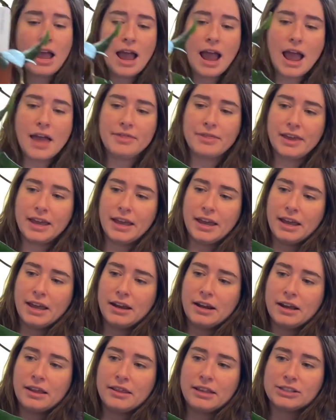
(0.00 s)
and
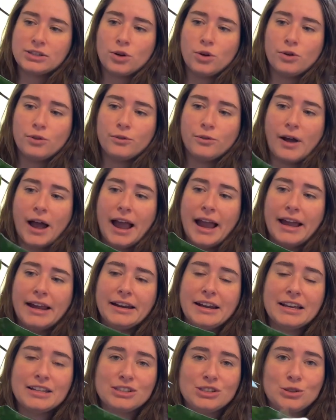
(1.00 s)
then this whole vine
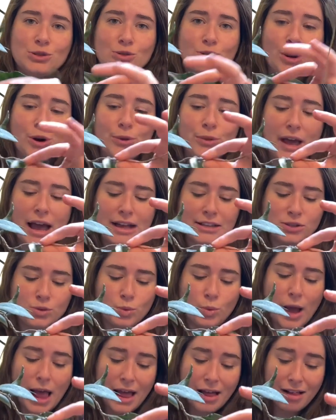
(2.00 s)
is new growth as
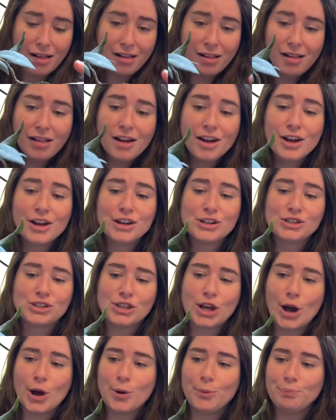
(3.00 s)
well.
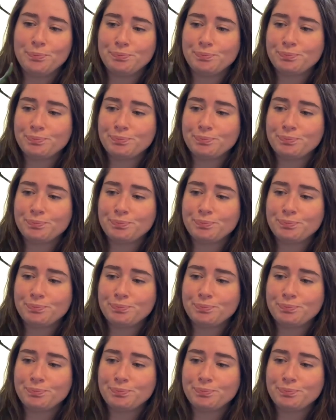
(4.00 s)
So